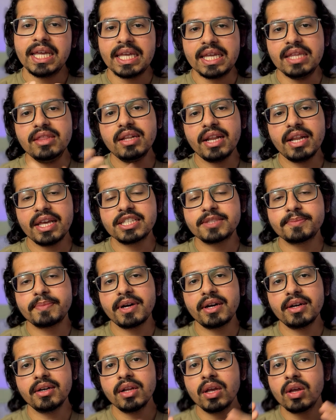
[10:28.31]
In the next
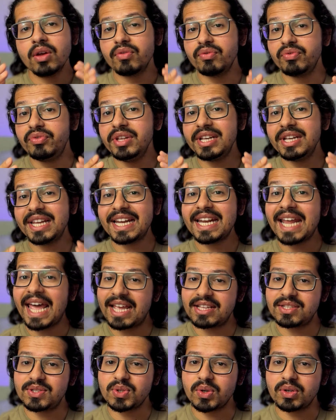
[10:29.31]
part, we'll get
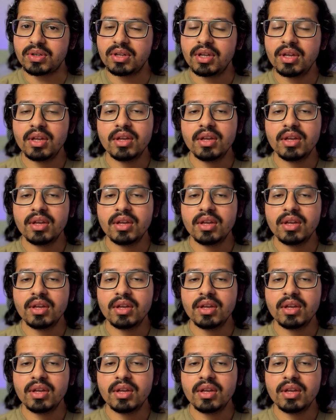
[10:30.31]
hands-on.